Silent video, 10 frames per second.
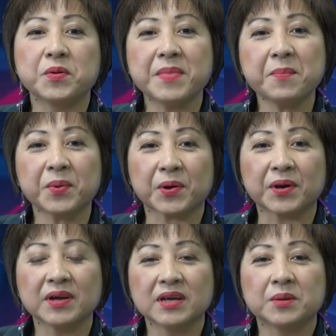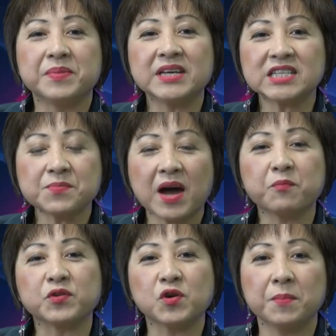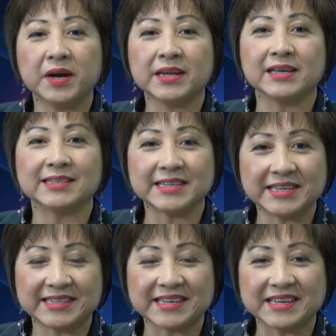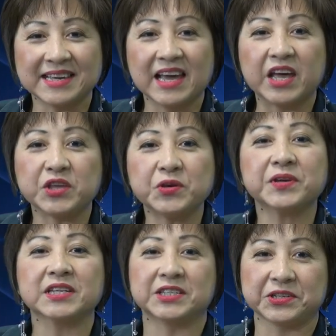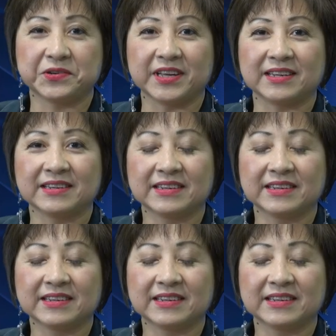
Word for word: Remember, being smart with your money is easy, and you can do it.